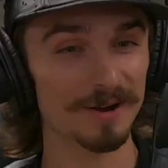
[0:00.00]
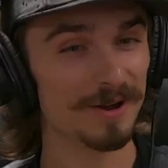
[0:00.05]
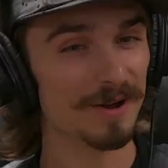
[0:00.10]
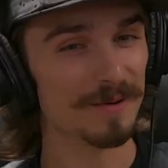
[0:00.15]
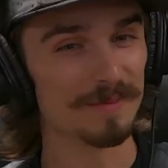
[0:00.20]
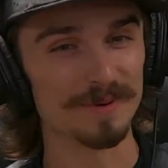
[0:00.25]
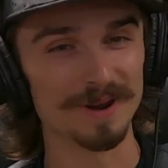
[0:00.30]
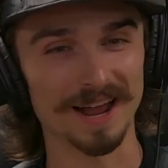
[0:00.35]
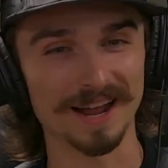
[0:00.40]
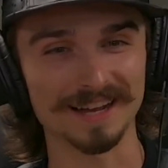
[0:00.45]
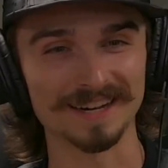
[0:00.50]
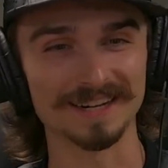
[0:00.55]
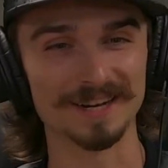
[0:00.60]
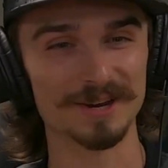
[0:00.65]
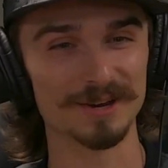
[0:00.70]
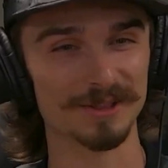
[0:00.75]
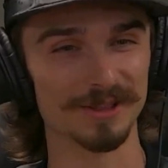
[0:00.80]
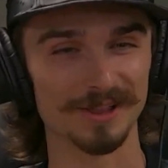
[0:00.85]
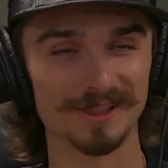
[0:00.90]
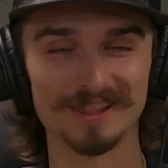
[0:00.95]
but I can
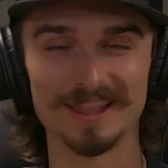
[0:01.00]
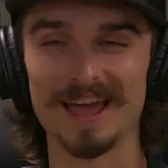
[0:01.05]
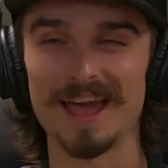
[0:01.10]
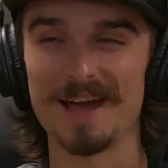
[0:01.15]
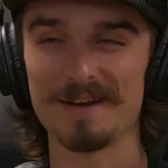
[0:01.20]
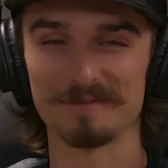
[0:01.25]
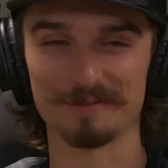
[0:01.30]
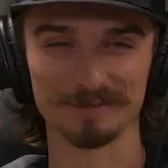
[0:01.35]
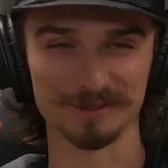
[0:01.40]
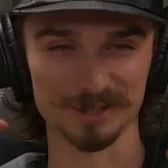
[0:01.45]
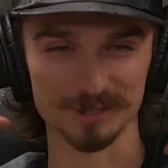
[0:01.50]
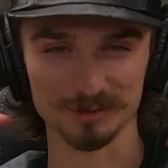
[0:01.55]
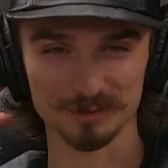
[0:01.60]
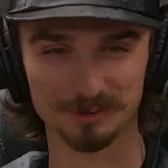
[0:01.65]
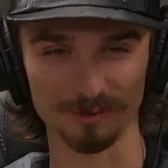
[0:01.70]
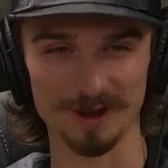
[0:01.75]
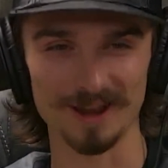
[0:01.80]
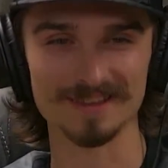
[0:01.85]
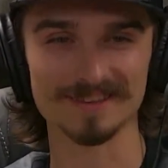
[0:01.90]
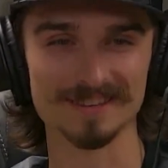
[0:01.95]
hear the laugh just
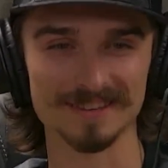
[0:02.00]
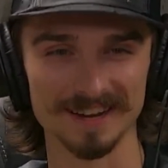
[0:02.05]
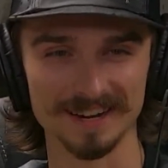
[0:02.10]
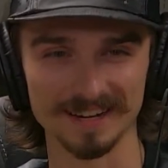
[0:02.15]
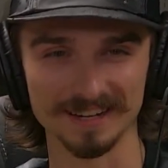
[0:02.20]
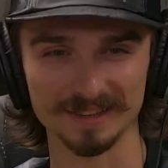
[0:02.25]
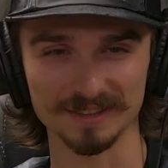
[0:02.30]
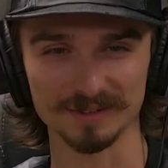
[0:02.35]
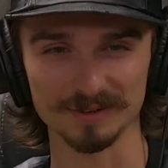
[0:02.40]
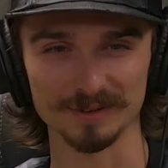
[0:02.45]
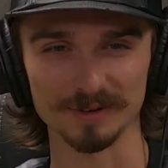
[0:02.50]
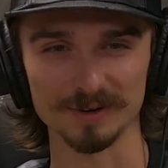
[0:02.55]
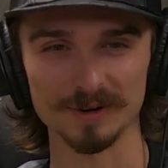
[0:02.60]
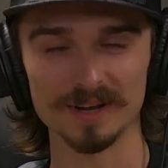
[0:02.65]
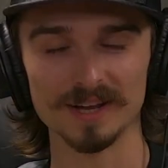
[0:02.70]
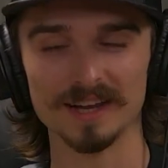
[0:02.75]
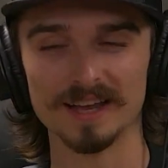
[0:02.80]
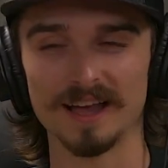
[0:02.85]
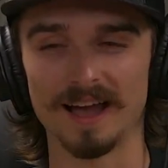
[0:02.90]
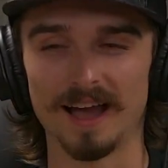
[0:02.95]
resonating through.
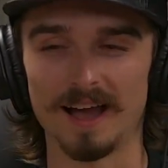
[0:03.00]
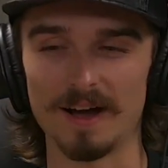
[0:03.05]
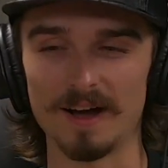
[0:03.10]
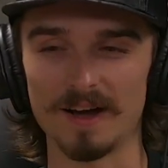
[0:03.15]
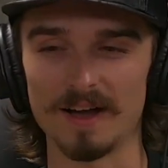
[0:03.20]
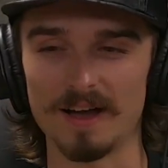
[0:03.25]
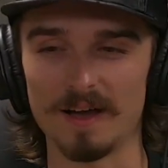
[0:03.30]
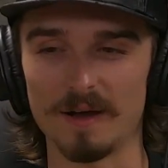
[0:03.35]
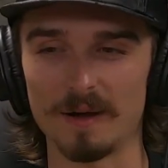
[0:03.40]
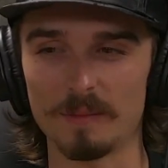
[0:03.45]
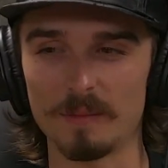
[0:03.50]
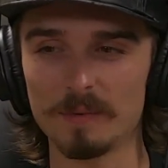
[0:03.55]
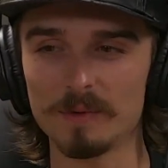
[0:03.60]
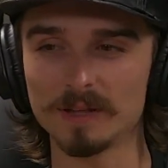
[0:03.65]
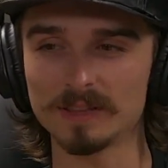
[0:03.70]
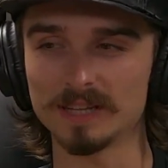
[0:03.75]
I remember at